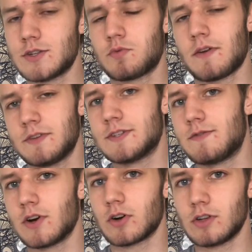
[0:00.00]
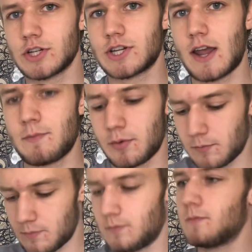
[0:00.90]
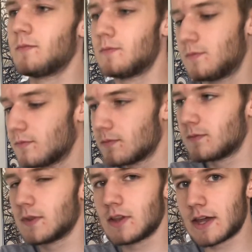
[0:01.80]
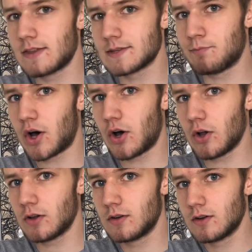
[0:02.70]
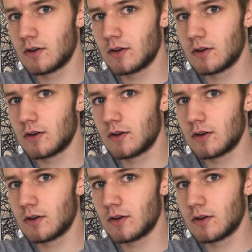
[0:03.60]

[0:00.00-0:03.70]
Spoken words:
is roughly spherical in shape, like this ball.